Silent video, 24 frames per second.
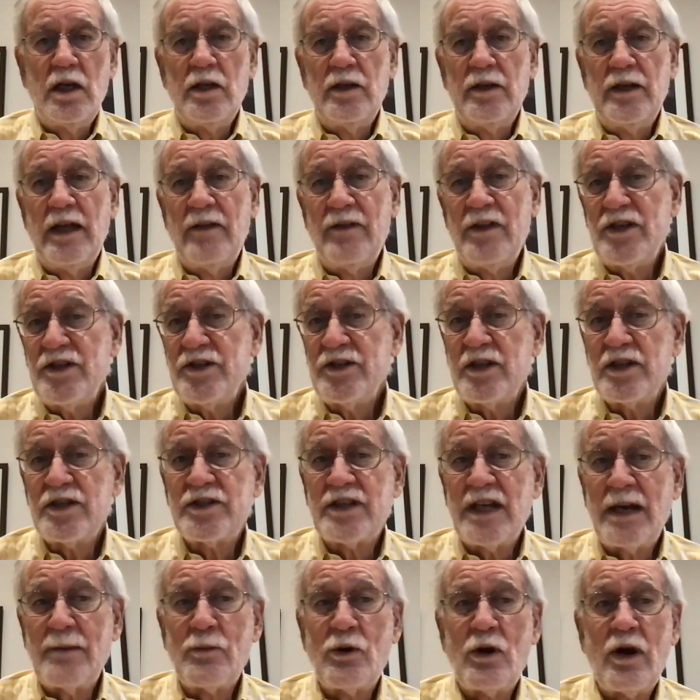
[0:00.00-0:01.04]
Now, this just
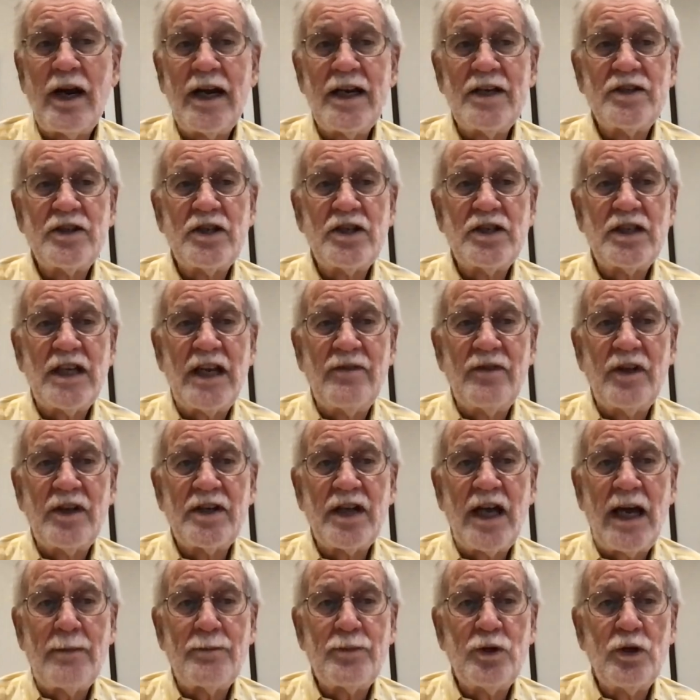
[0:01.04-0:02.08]
summarizes in the
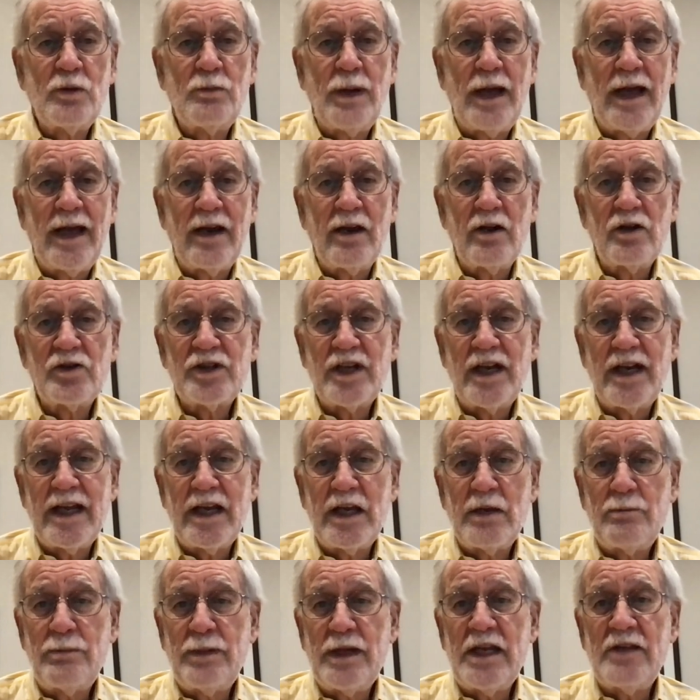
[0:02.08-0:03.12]
top two panels in A
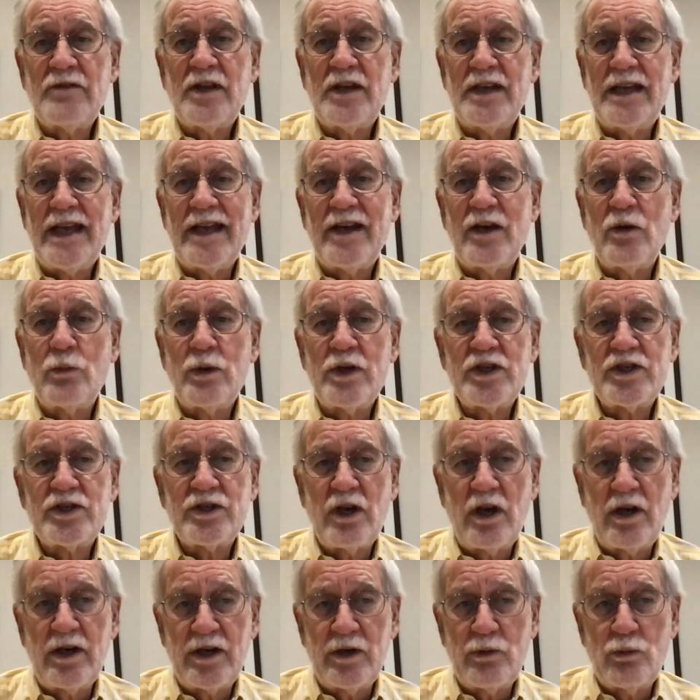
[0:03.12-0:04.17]
and B the data we
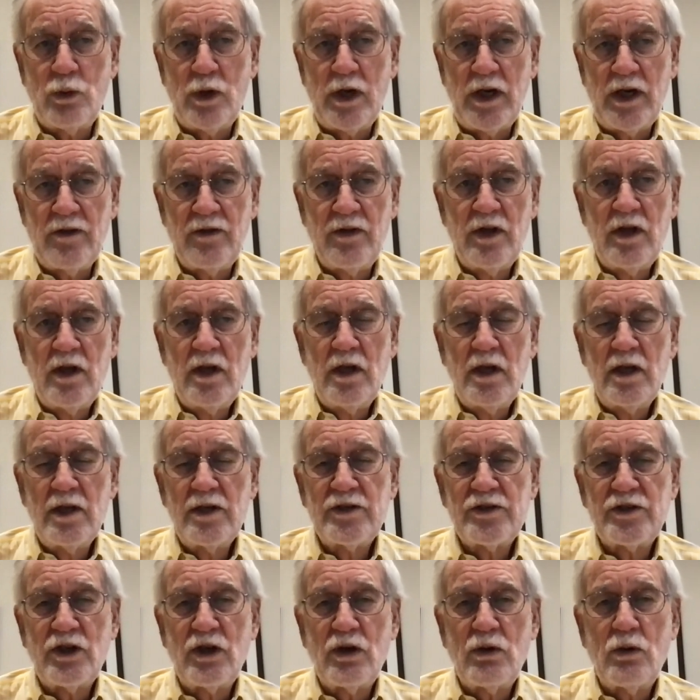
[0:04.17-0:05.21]
started with.
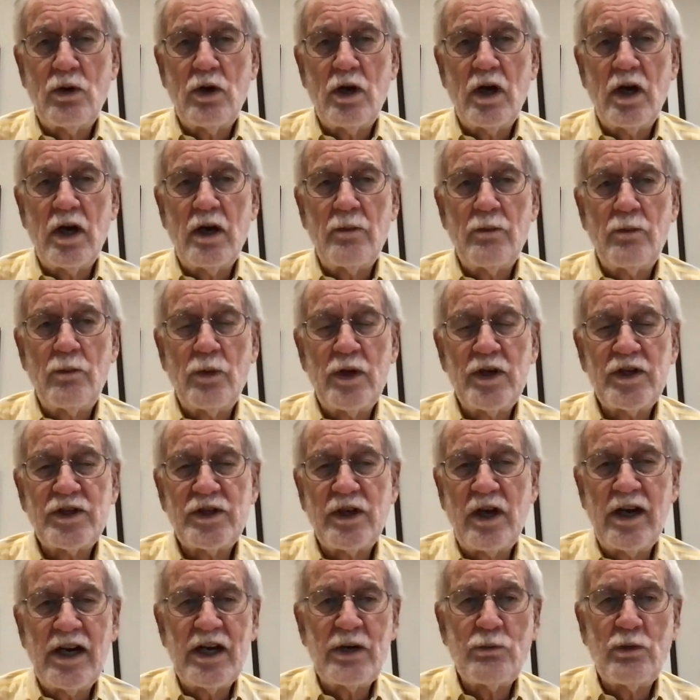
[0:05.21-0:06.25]
So we
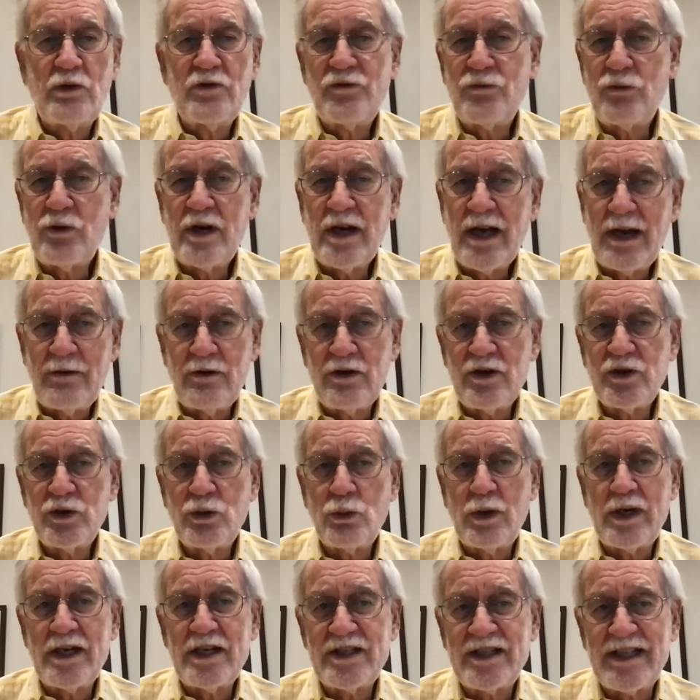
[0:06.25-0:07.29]
started with
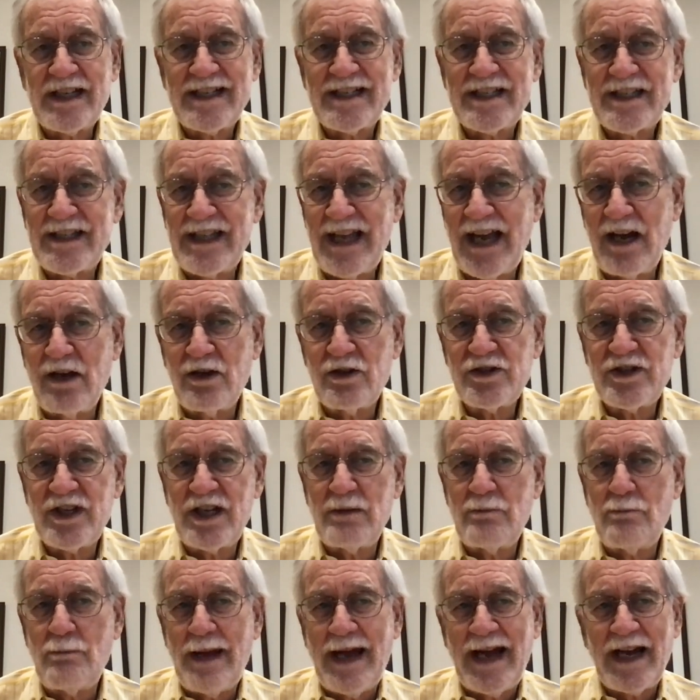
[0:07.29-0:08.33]

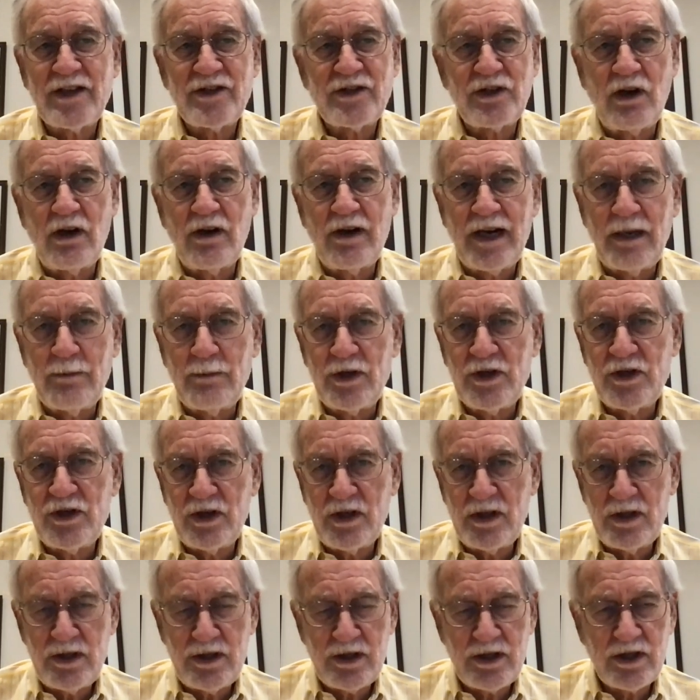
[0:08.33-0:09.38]
326,000 Maxar
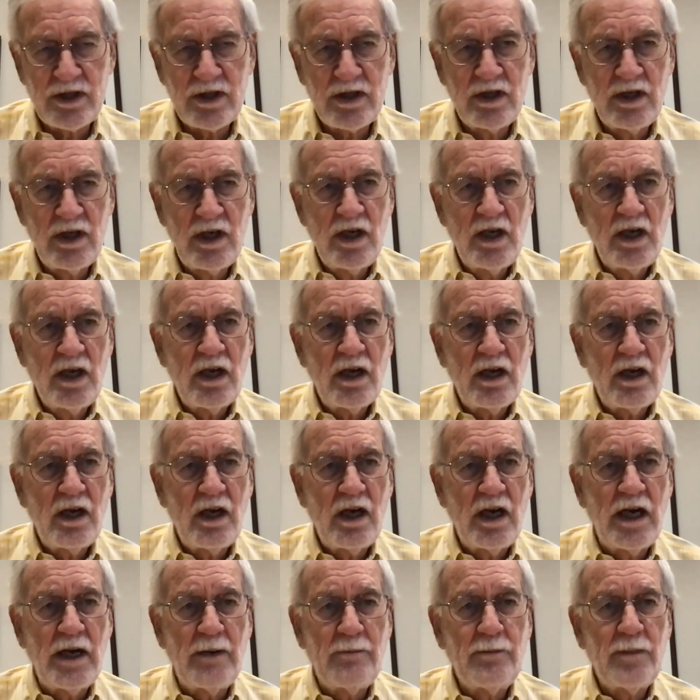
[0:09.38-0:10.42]
images.
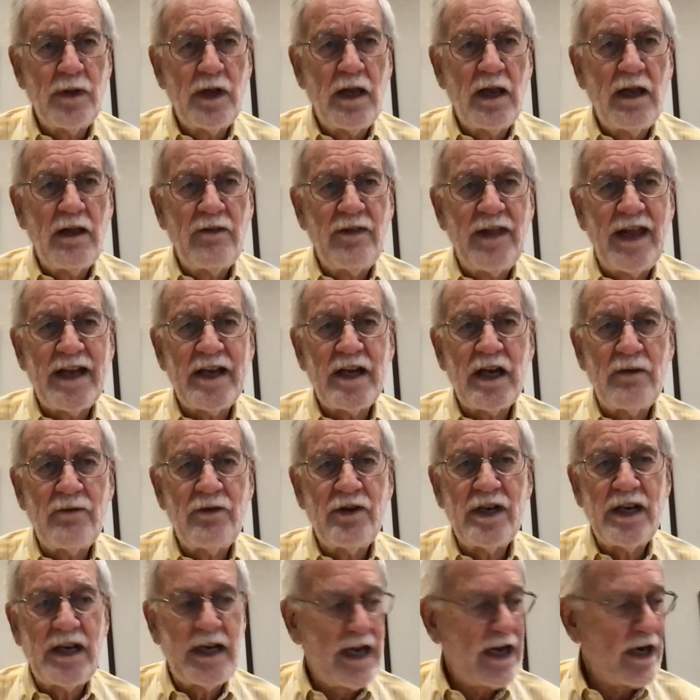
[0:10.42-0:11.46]
They
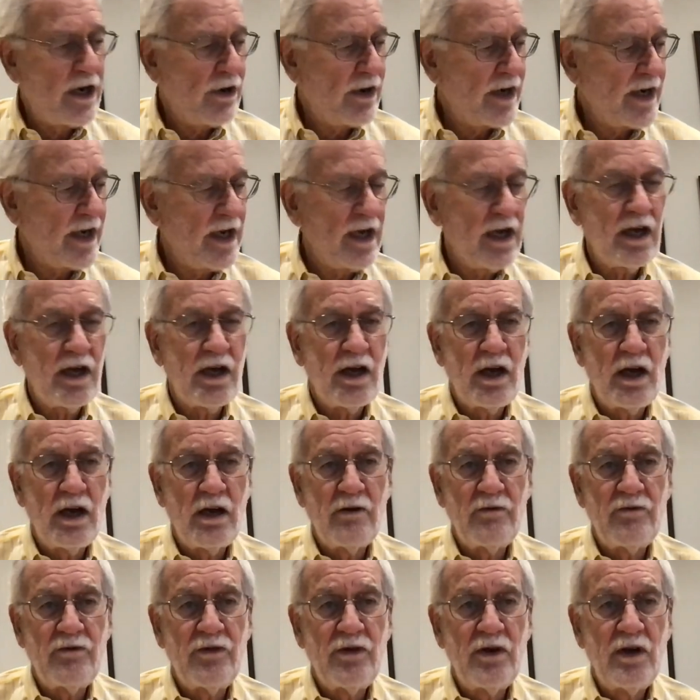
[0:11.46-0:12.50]
covered an area
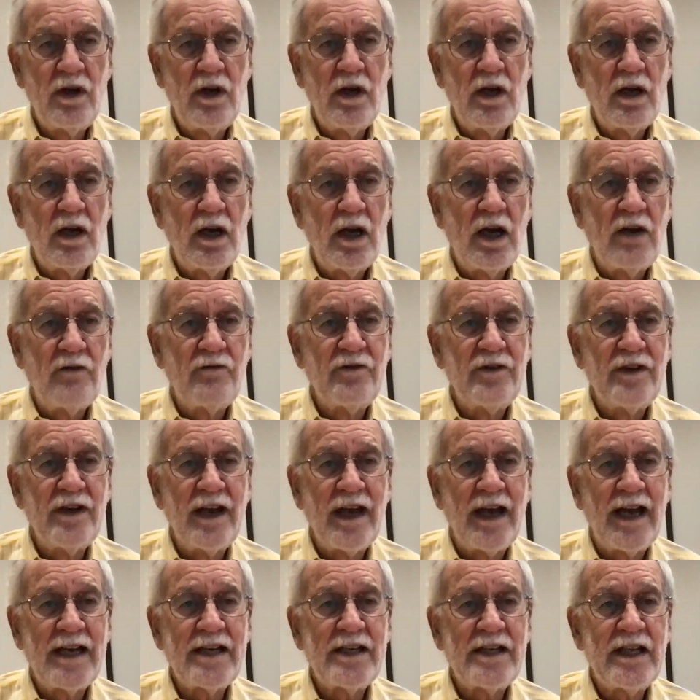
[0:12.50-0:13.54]
of
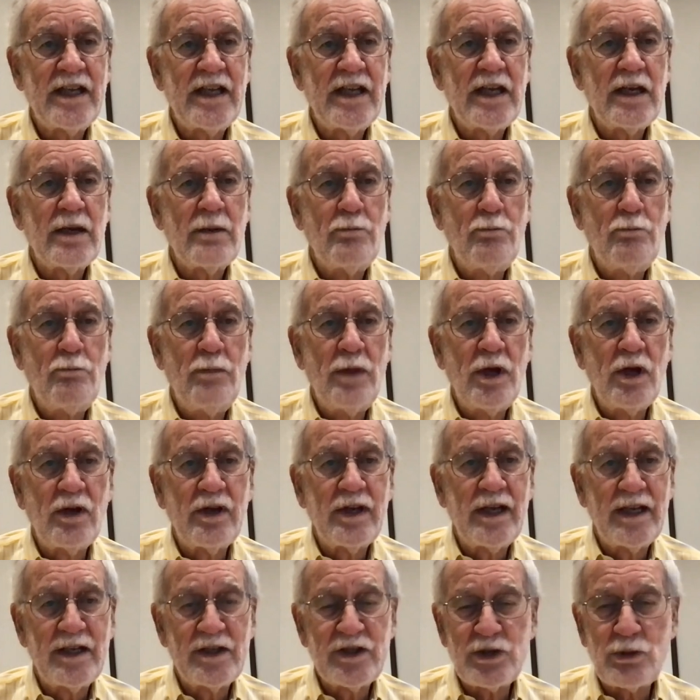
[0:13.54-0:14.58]
90
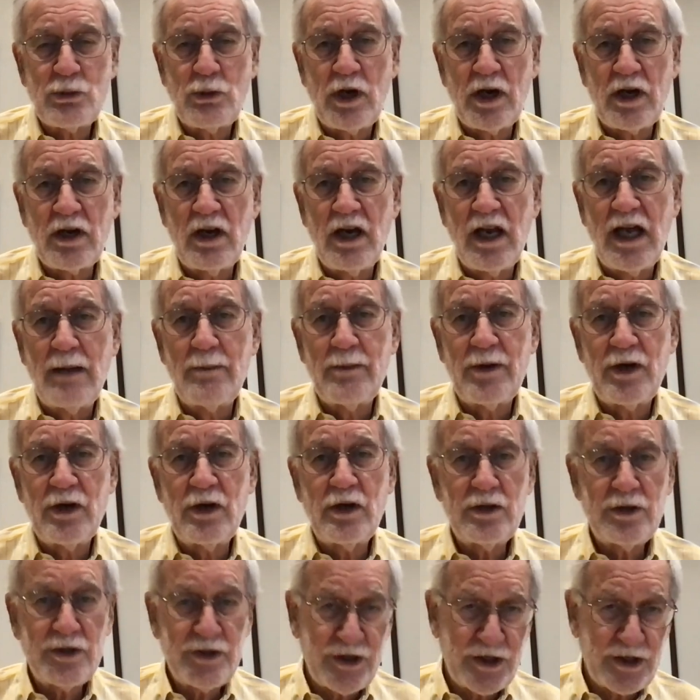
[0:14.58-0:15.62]
million square
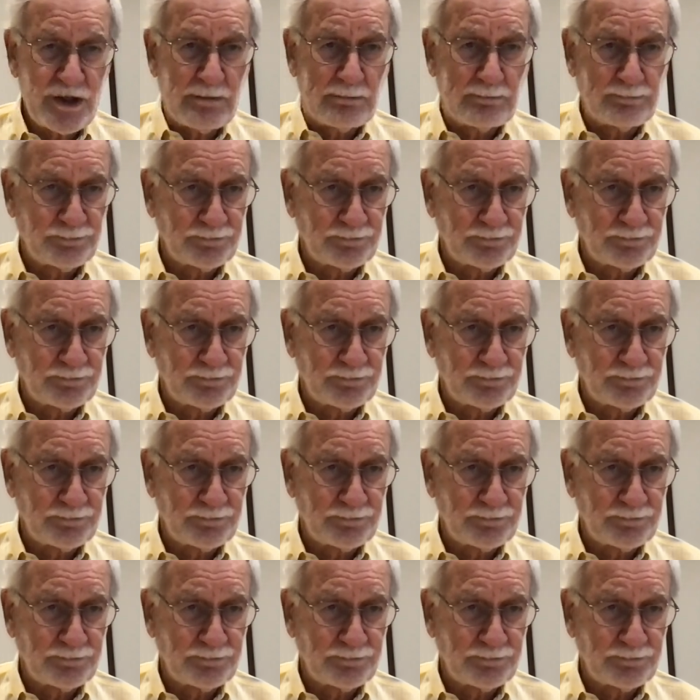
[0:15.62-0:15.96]
kilometers.